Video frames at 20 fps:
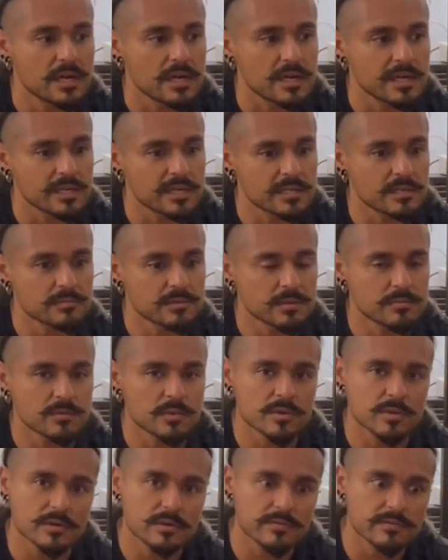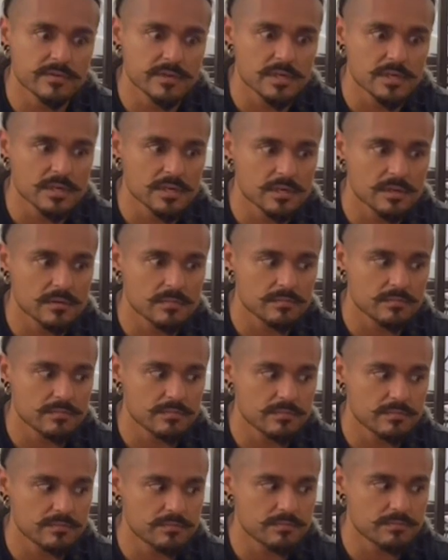I got a bit more of a
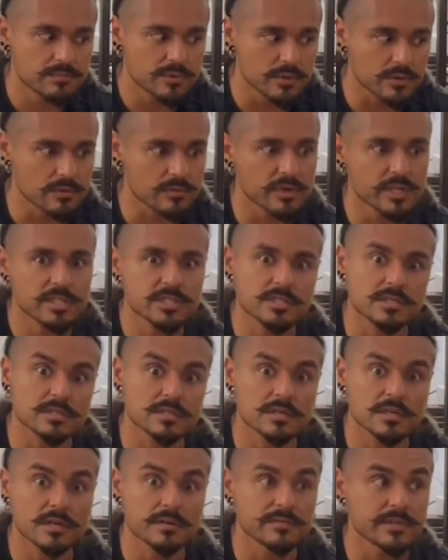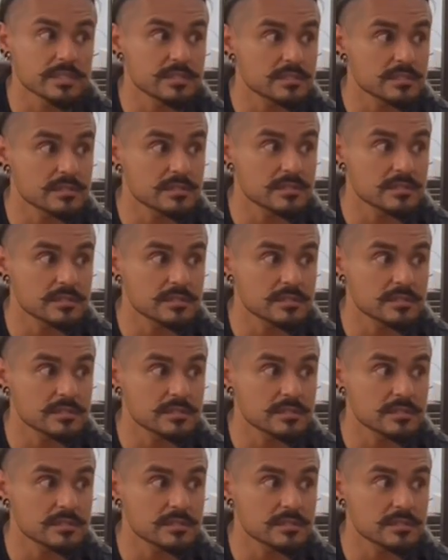progression of it,